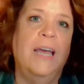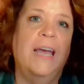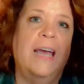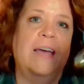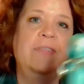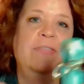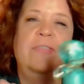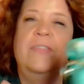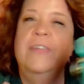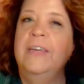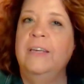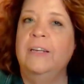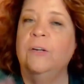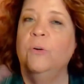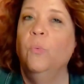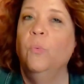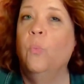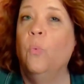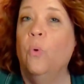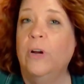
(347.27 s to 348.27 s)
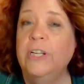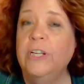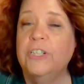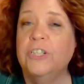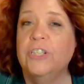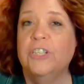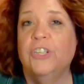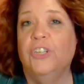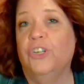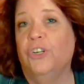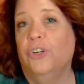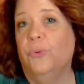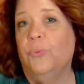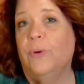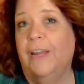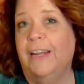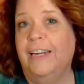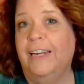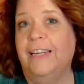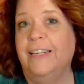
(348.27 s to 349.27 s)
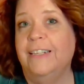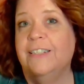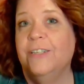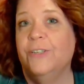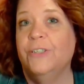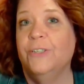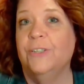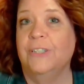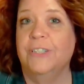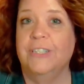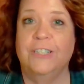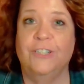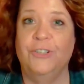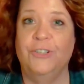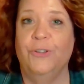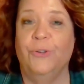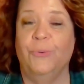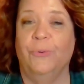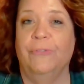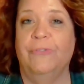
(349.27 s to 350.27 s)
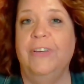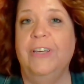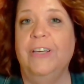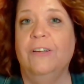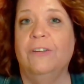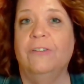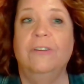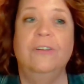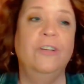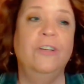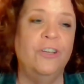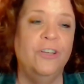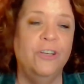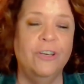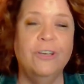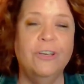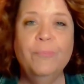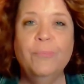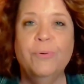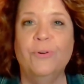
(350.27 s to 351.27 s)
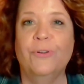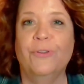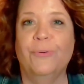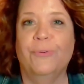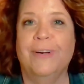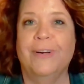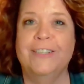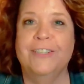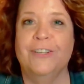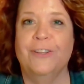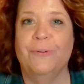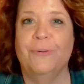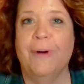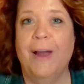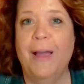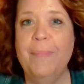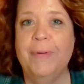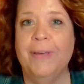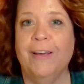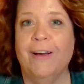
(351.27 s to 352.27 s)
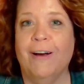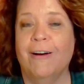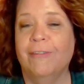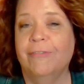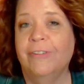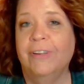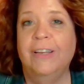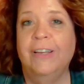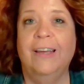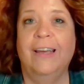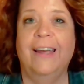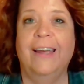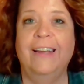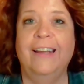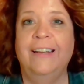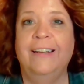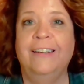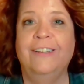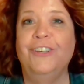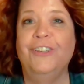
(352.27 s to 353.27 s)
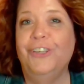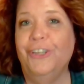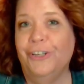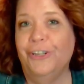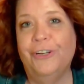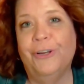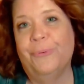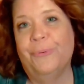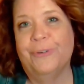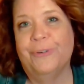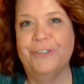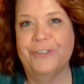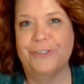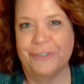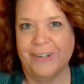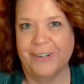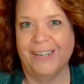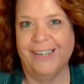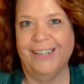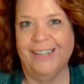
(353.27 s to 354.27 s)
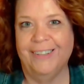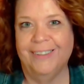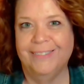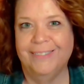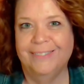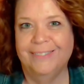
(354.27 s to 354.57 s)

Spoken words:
And then once you're ready to do the reveal, you can pull the rest of the wrapping off and you know what you're drinking.